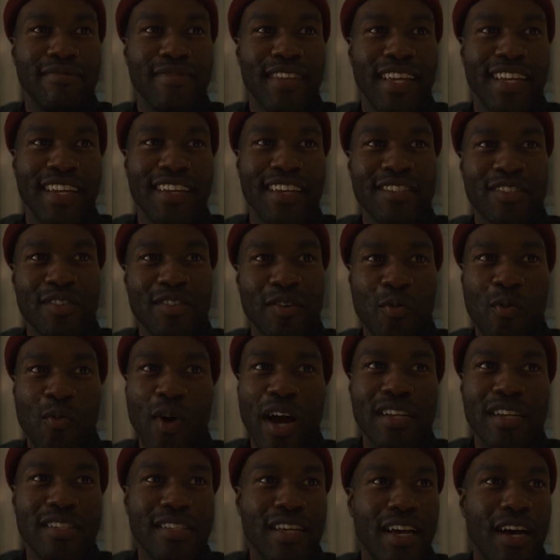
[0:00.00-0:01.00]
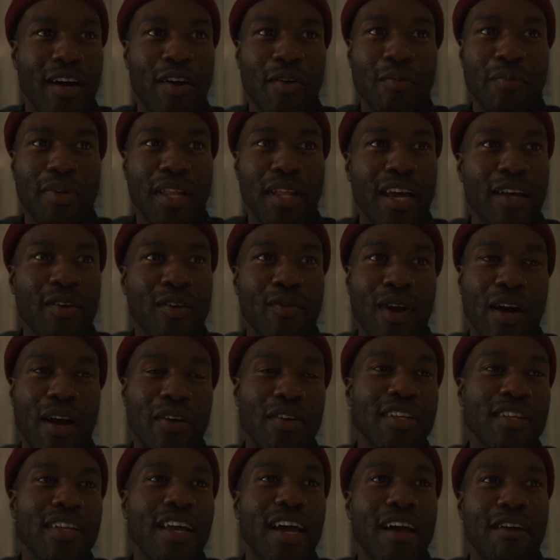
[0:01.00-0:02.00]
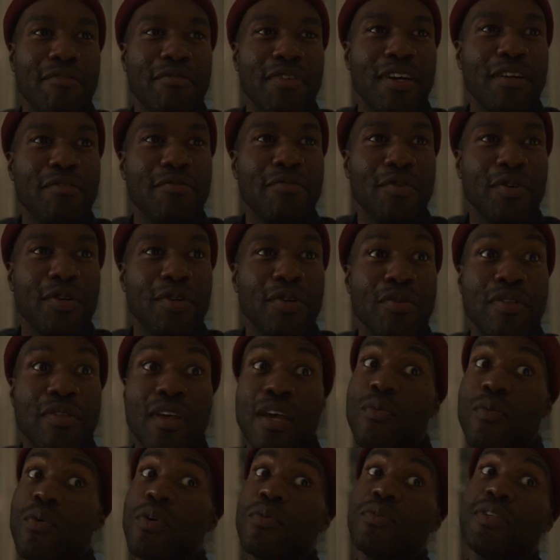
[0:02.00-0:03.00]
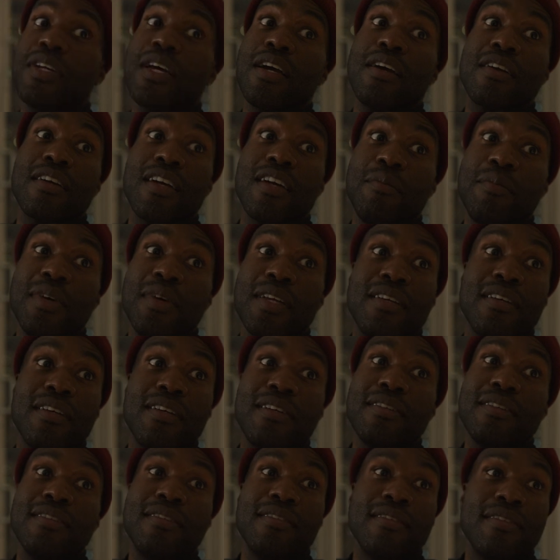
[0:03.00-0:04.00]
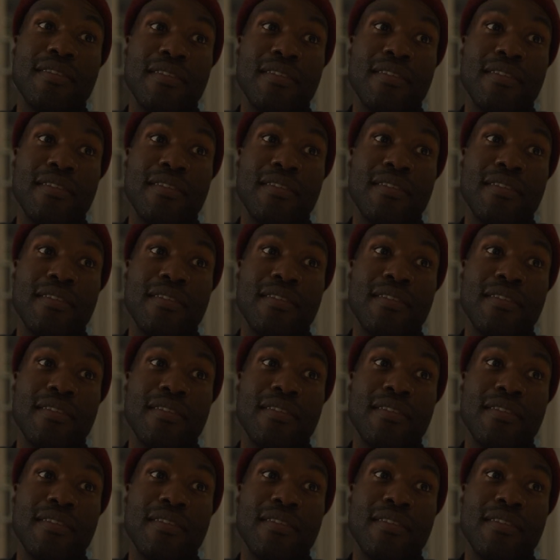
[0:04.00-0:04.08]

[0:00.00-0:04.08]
And here's your white towel, black grouted cafe for you. They won't dare come in here.